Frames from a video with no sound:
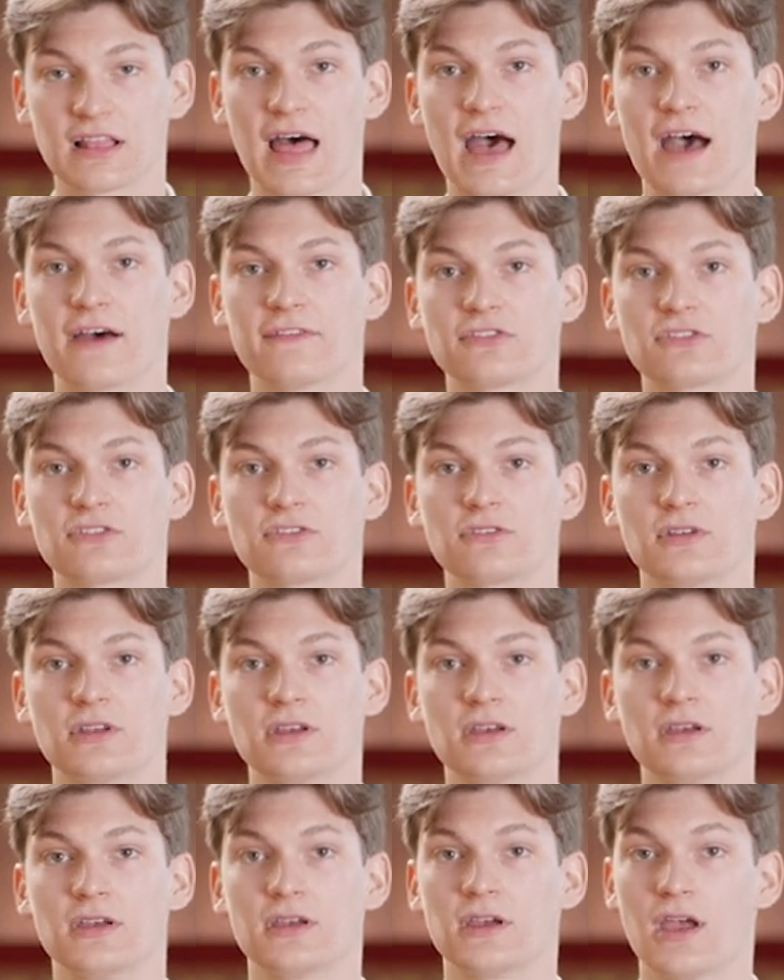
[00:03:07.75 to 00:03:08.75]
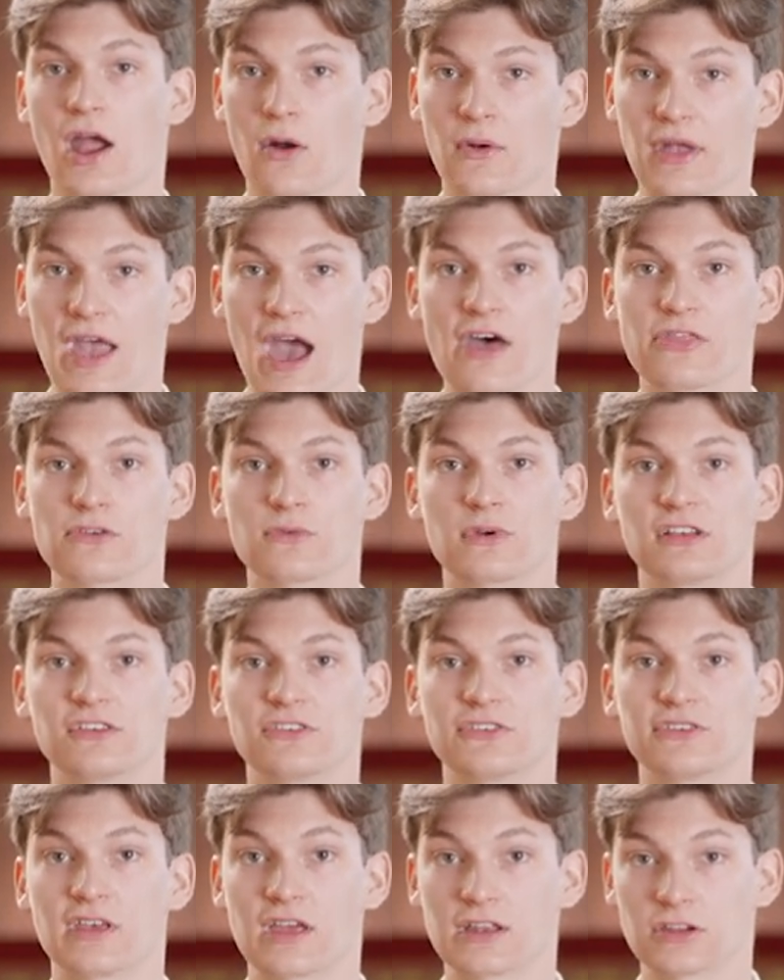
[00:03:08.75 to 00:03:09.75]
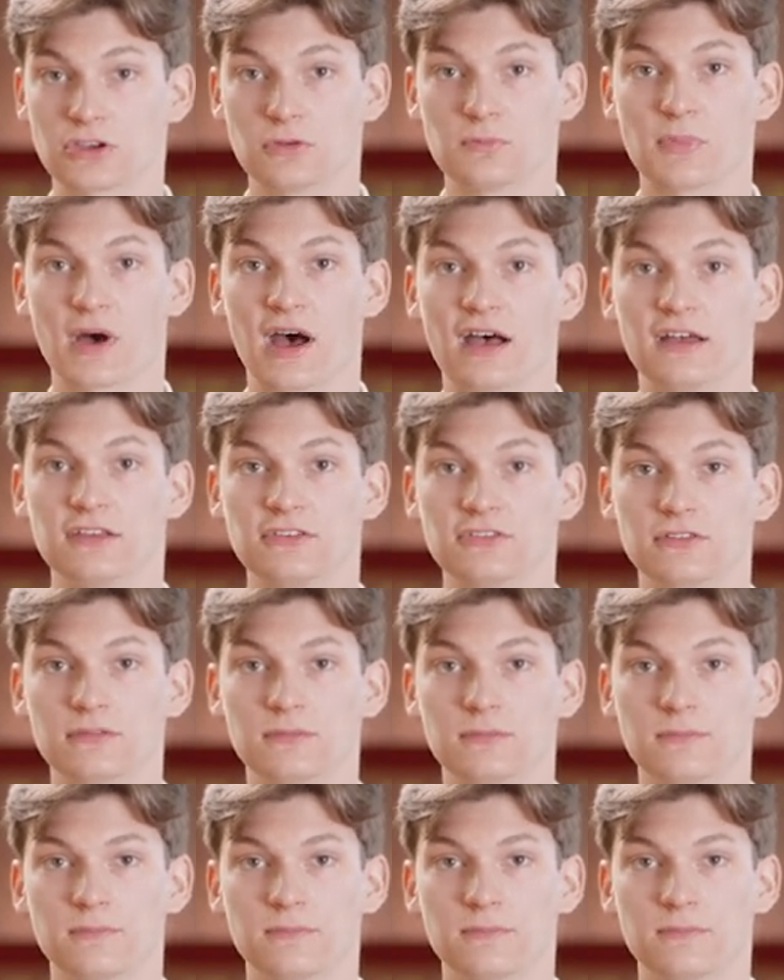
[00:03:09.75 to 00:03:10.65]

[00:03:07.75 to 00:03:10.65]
laughs, our gatherings and goodbyes.